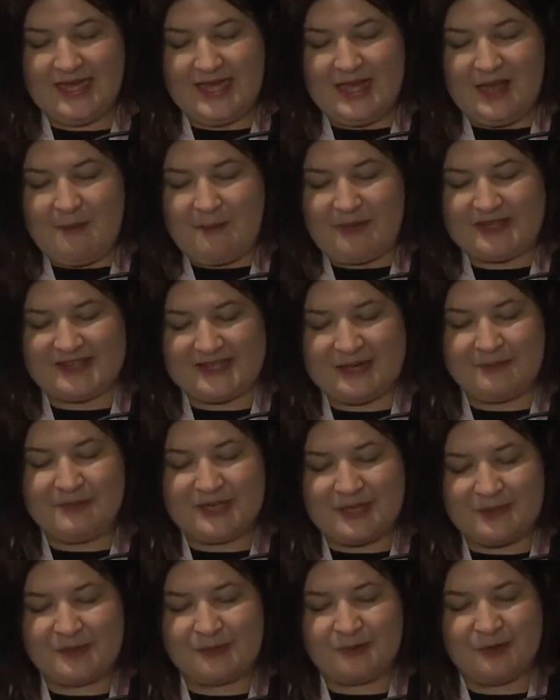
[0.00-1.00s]
But
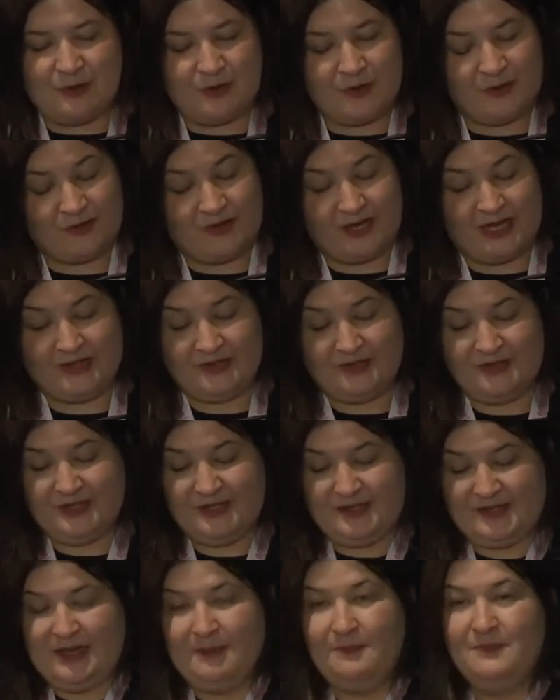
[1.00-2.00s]
sometimes we also had to
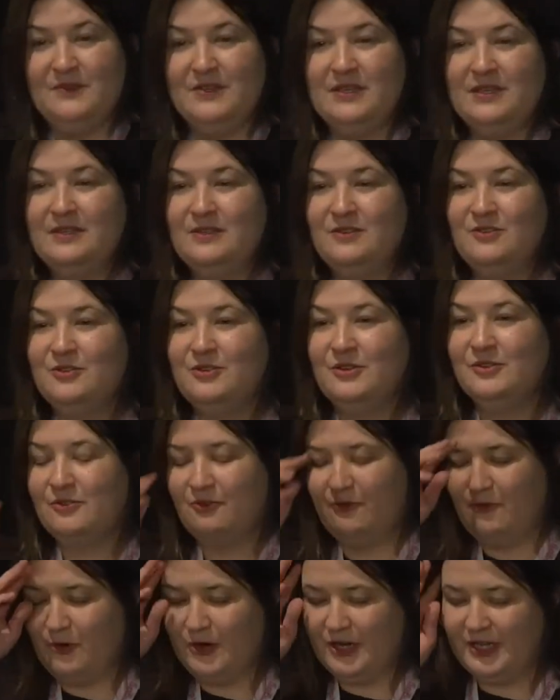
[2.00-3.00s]
accept, during the
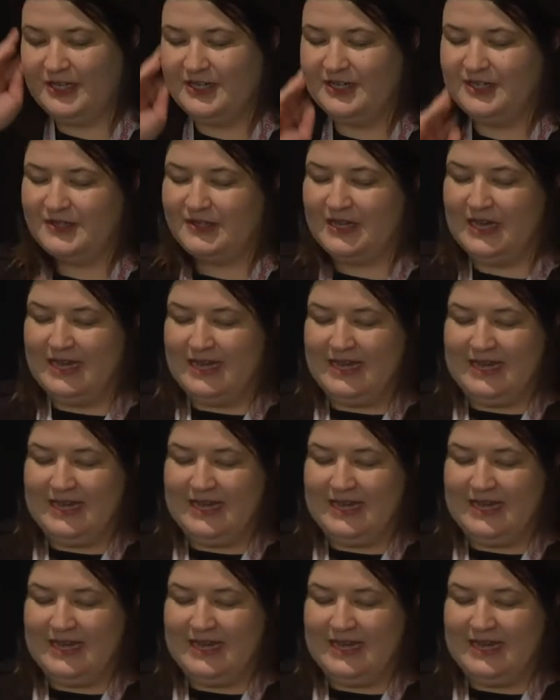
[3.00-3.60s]
4 years,